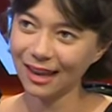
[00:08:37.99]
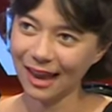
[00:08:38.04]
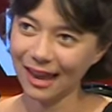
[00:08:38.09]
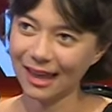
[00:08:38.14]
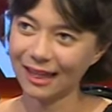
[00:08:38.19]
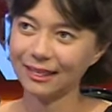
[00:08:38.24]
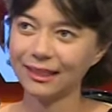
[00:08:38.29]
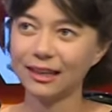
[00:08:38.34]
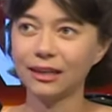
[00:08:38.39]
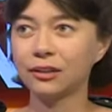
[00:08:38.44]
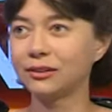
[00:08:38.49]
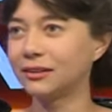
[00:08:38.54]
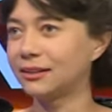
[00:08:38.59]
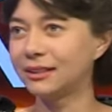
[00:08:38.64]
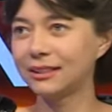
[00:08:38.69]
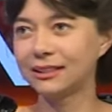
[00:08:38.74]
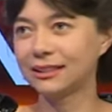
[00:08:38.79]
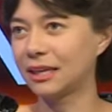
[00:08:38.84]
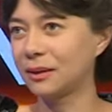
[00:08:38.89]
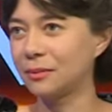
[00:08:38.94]
and then on
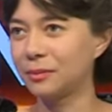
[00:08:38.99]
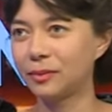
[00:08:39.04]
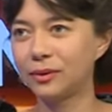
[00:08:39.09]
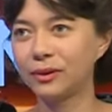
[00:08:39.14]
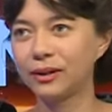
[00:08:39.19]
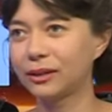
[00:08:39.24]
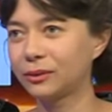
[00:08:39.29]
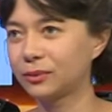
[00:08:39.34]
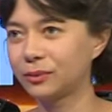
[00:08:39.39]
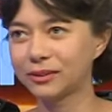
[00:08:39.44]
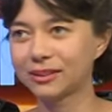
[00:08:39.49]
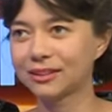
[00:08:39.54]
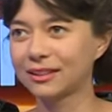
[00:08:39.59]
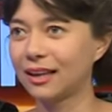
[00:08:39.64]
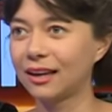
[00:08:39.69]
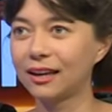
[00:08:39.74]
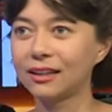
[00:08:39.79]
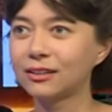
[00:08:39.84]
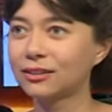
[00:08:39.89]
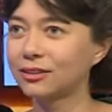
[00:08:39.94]
December it was
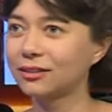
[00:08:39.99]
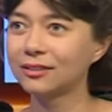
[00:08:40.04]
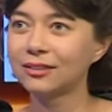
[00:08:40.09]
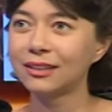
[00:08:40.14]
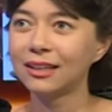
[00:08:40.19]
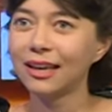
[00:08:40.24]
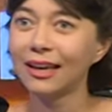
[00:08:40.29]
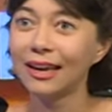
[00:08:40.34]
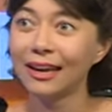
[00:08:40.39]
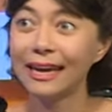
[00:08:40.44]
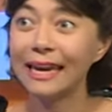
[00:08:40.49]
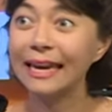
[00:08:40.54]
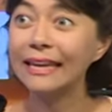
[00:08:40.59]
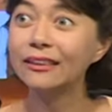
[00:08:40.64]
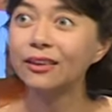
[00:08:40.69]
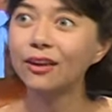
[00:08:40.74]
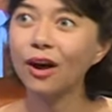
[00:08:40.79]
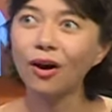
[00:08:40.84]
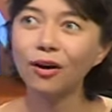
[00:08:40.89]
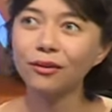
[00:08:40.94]
elected Hit
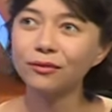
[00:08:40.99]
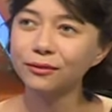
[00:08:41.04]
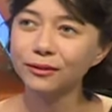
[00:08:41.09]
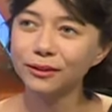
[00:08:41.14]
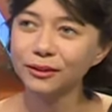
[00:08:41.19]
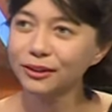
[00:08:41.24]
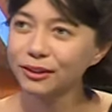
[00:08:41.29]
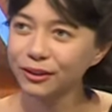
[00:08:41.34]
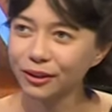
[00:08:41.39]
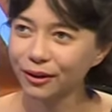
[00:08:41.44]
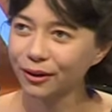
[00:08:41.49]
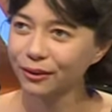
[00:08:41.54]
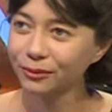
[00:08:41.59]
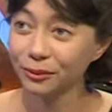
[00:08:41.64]
of the Year.